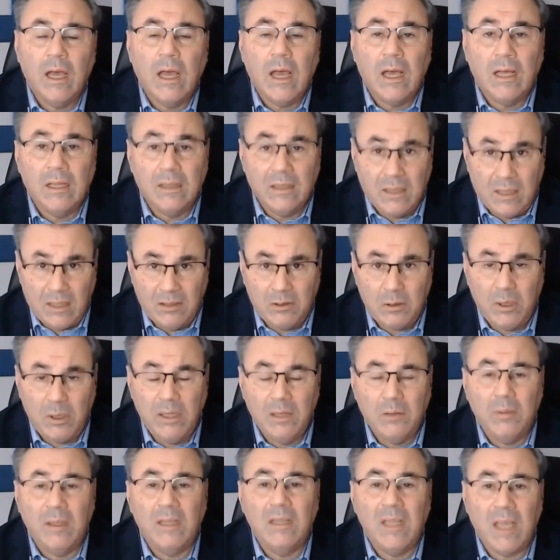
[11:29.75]
and
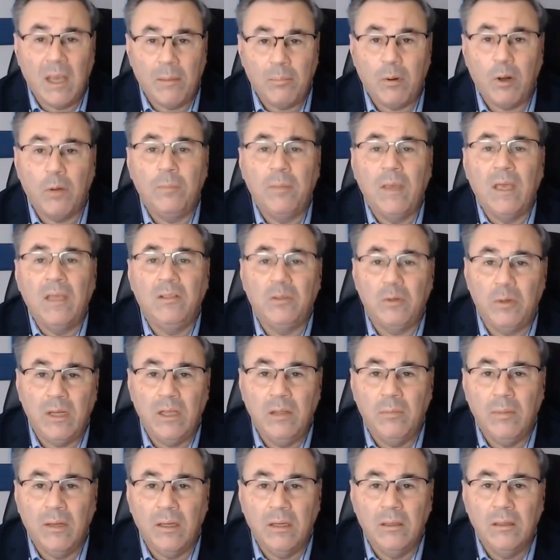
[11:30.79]
the appropriate
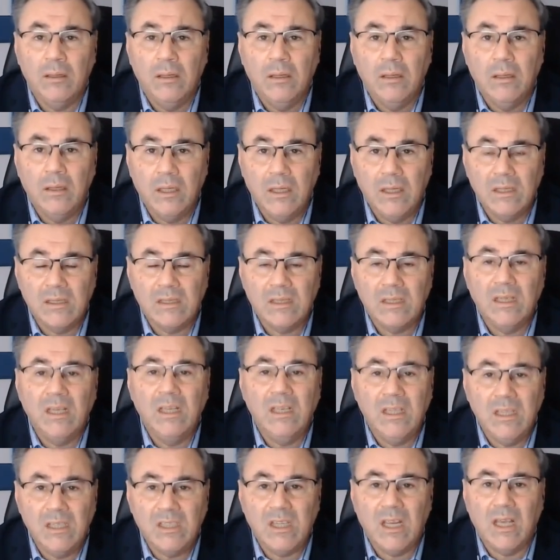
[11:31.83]
treatment, is
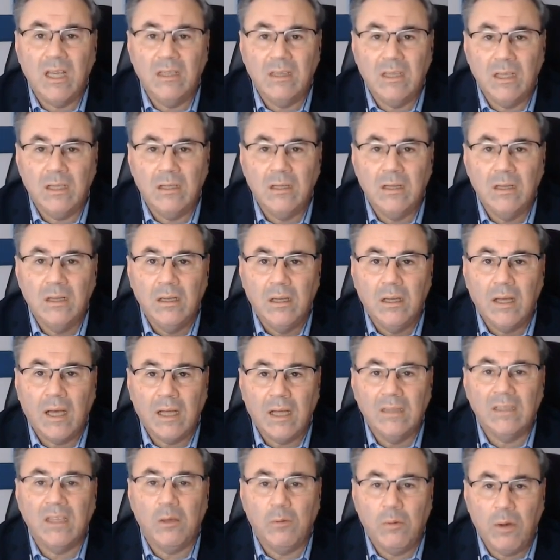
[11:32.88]
initiating
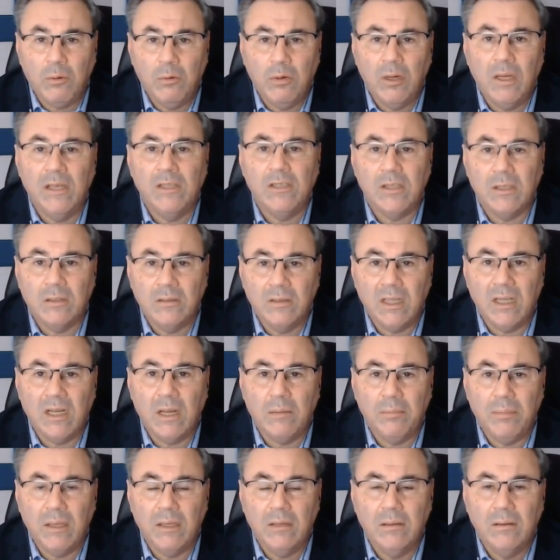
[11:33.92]
anticoagulation
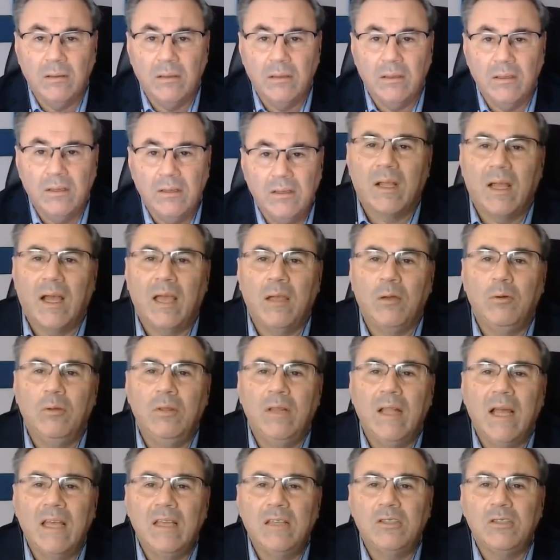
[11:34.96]
therapy. I would
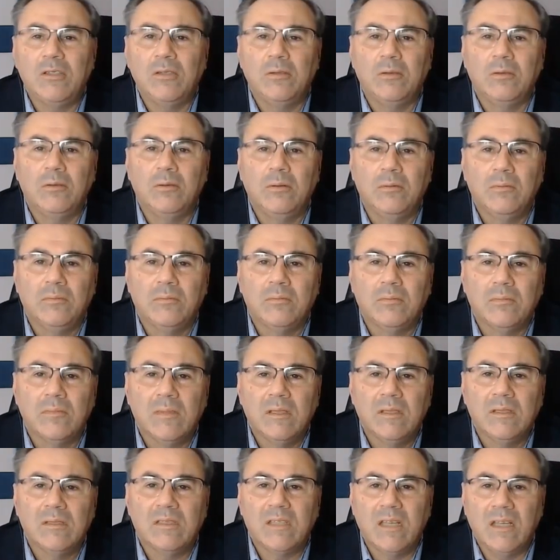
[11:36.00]
like to
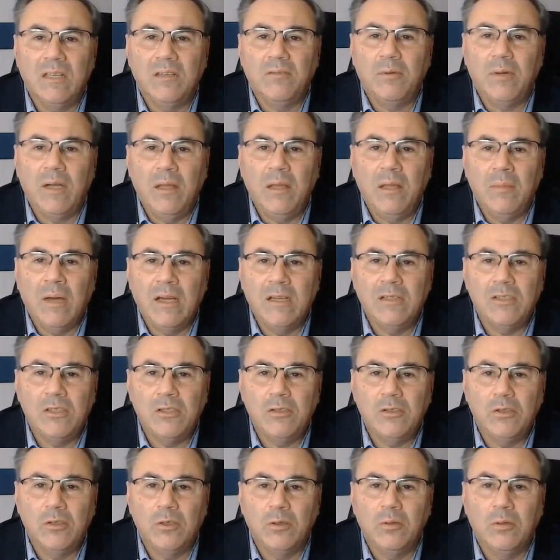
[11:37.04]
thank very much
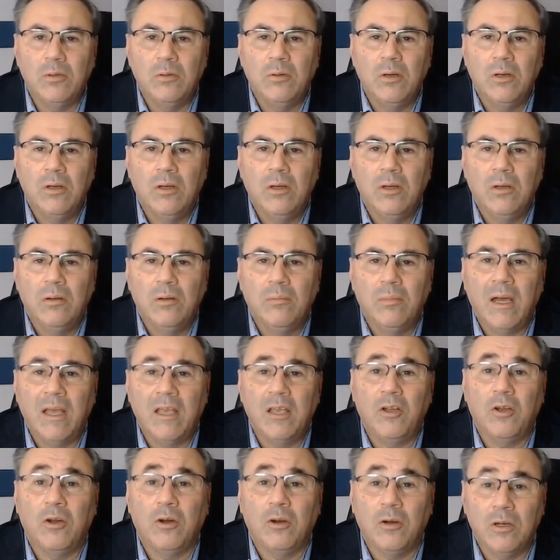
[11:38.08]
to my
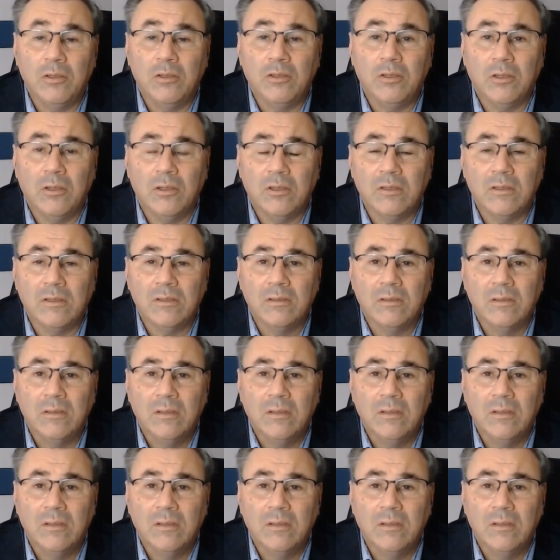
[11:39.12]
co-authors